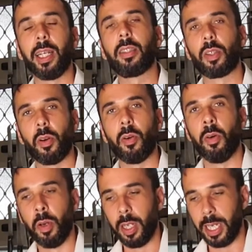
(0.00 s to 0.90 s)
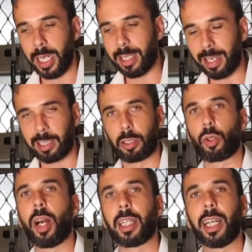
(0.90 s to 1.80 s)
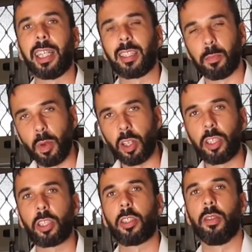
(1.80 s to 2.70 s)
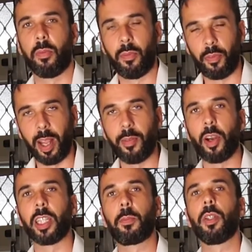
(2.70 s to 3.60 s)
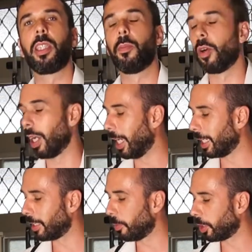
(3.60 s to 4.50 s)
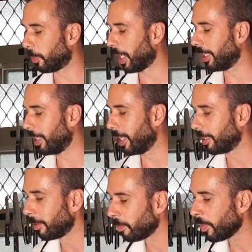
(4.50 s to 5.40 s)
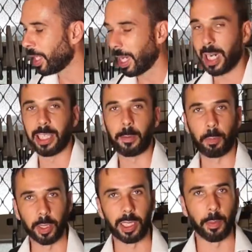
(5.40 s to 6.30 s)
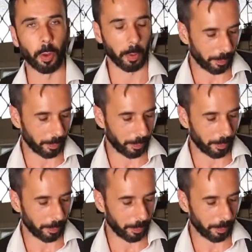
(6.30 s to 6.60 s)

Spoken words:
so it extracts as much flavor as possible and as much spiciness as possible.